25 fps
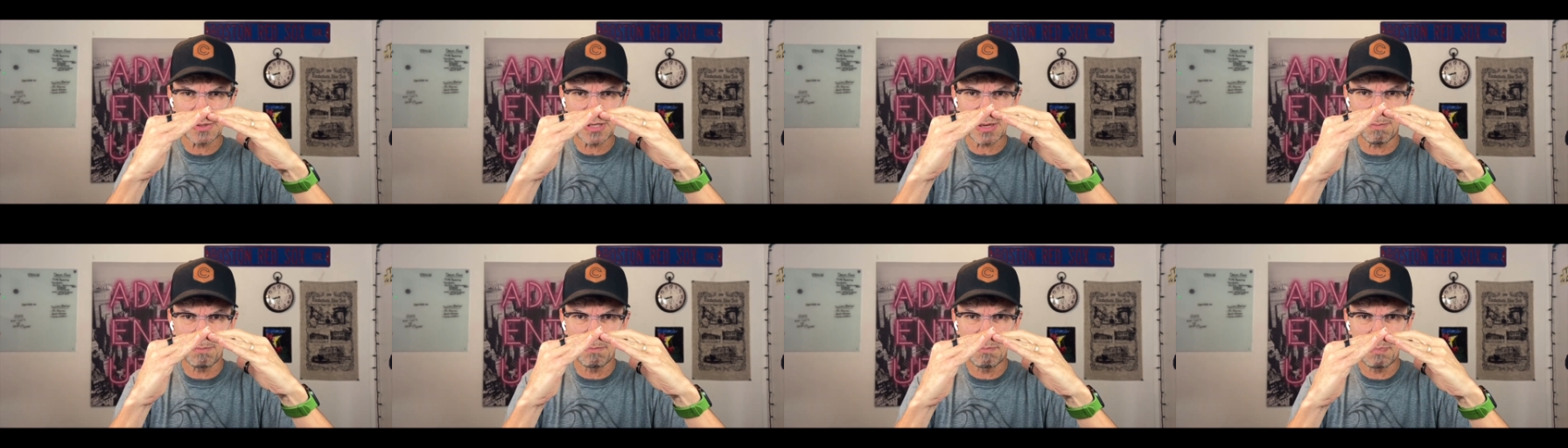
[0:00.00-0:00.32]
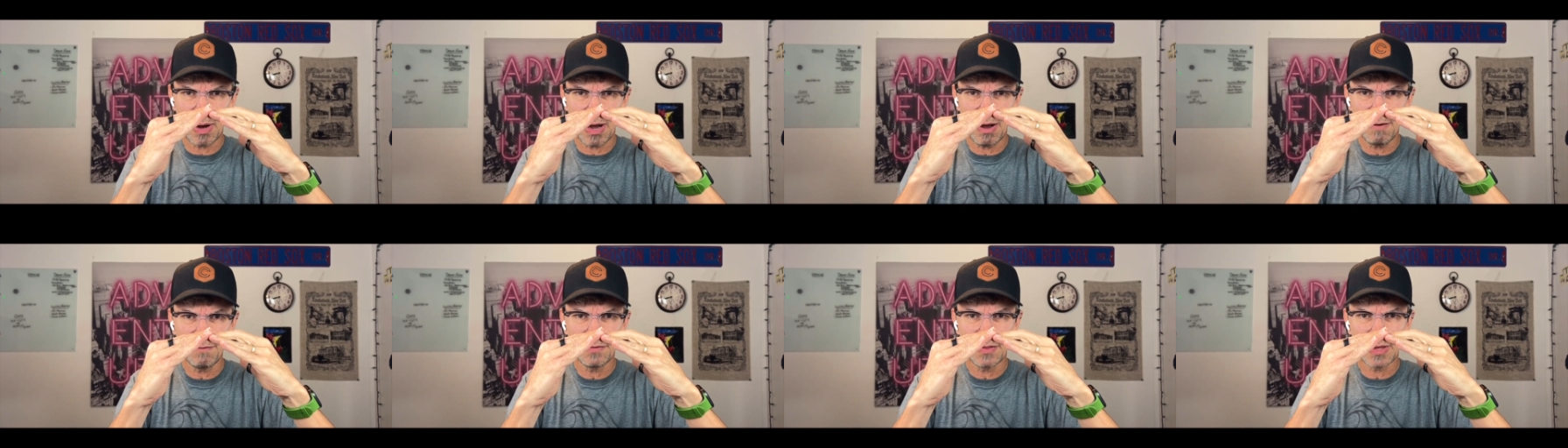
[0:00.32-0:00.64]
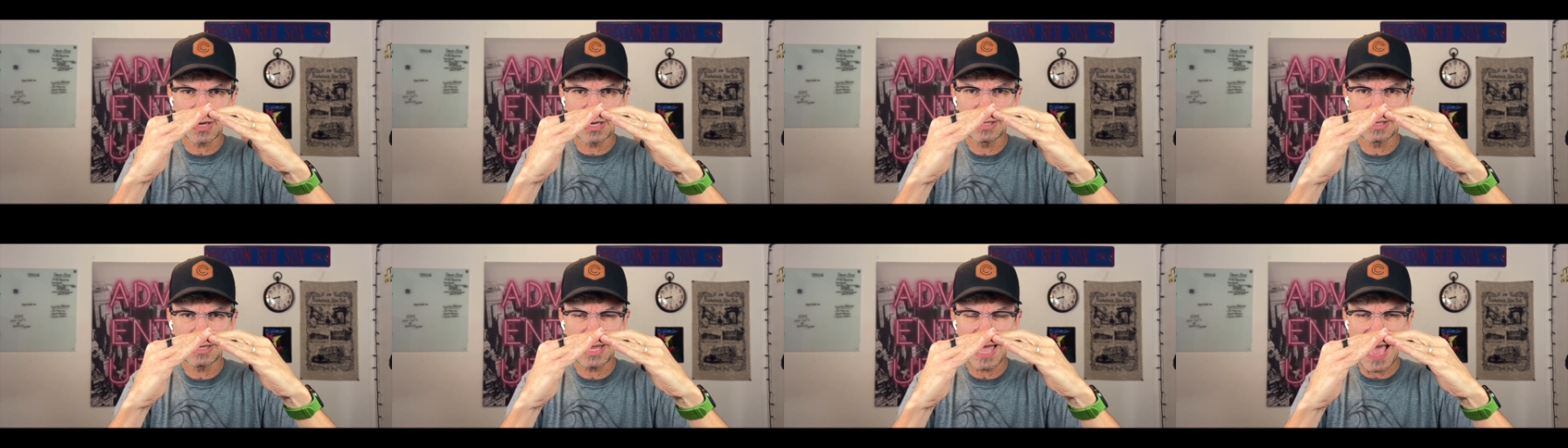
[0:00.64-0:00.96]
above the
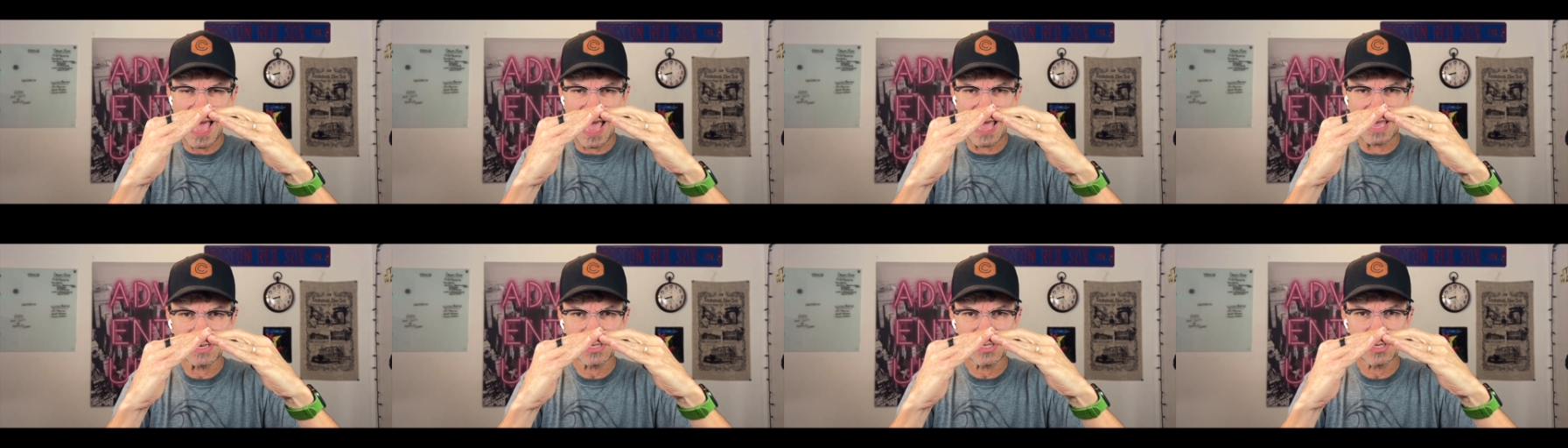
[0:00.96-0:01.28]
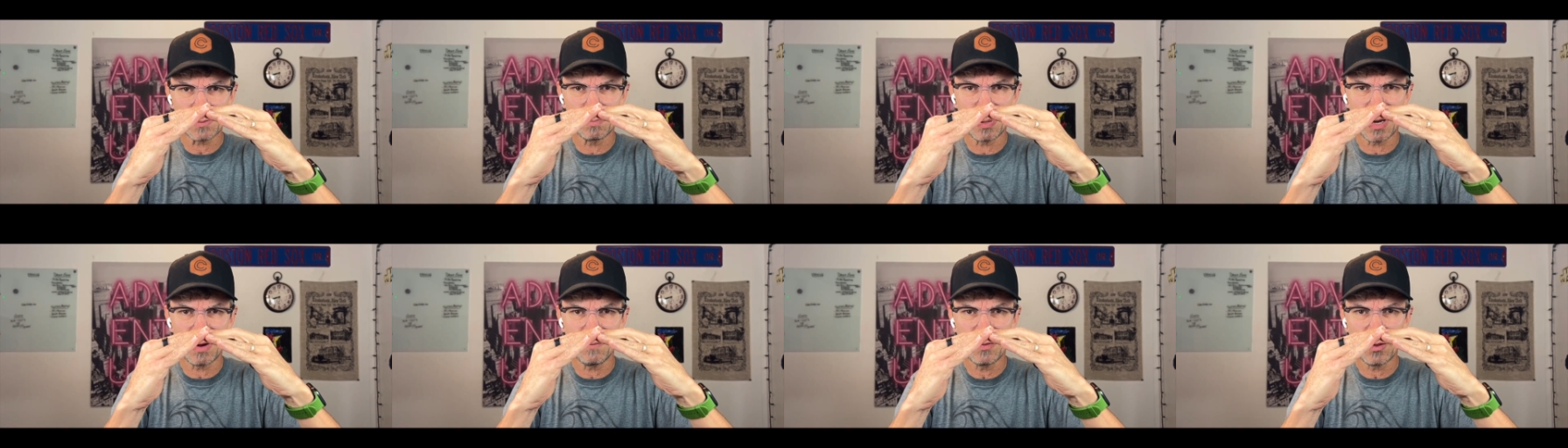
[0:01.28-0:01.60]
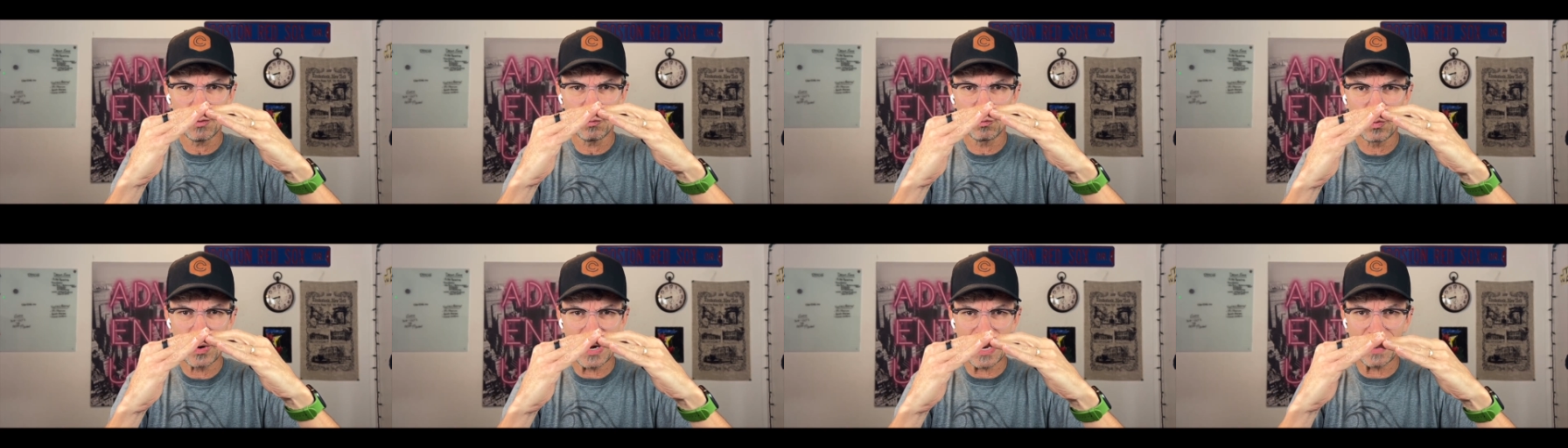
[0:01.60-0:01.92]
glass, above the
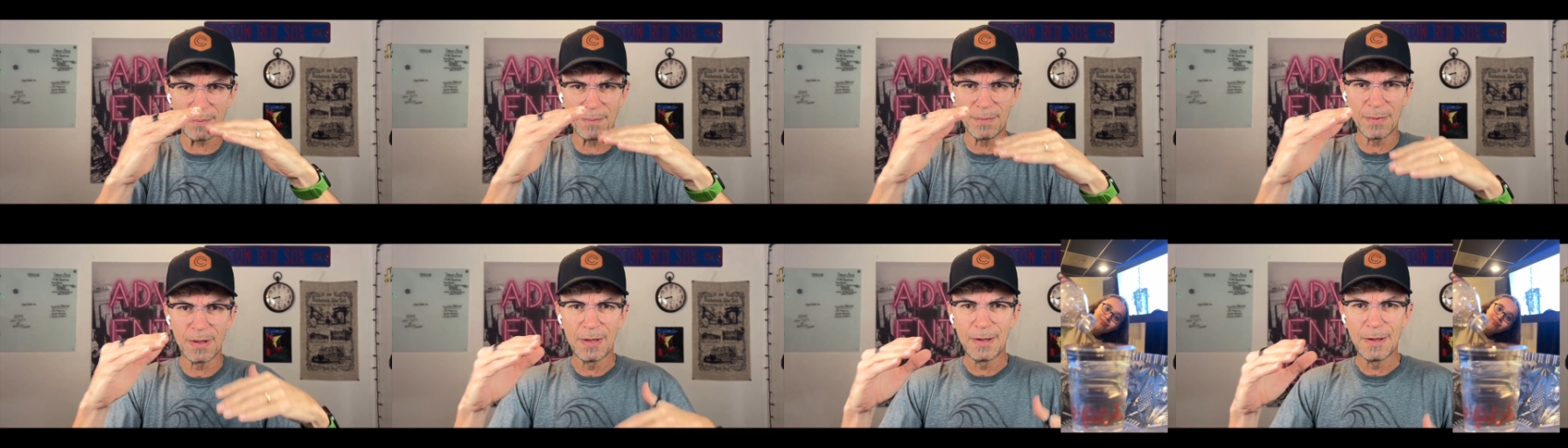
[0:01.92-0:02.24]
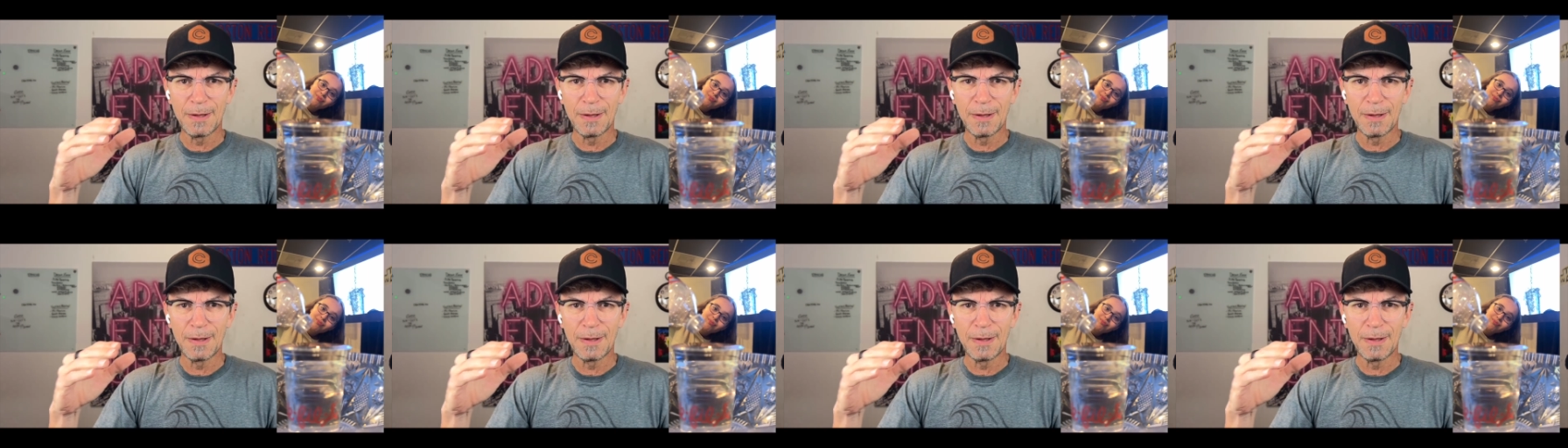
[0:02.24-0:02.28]
rim,